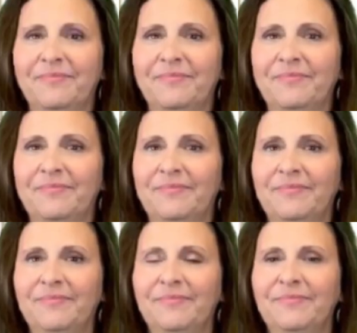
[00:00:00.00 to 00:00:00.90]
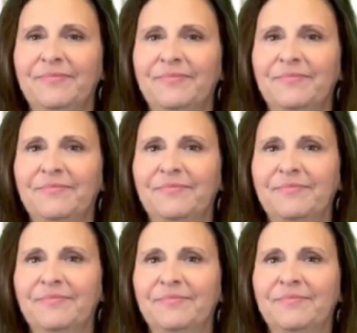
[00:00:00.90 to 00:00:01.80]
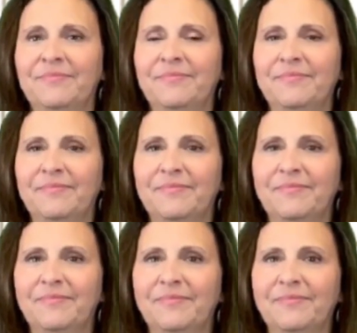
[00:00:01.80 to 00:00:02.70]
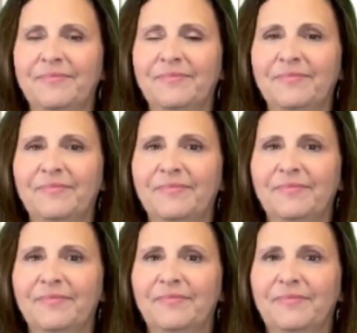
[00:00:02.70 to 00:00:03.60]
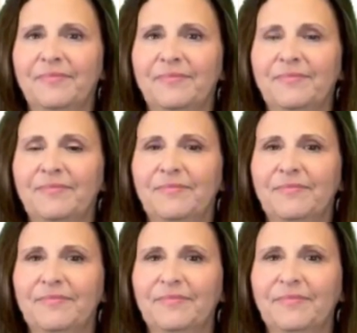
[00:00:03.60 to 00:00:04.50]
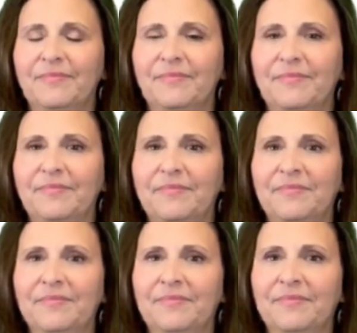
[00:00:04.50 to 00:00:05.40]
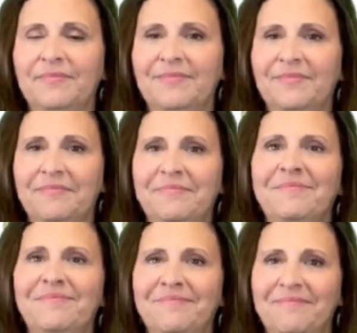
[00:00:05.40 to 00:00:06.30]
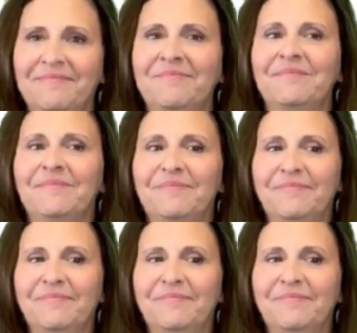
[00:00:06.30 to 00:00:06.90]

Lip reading: No words are spoken by the person on screen.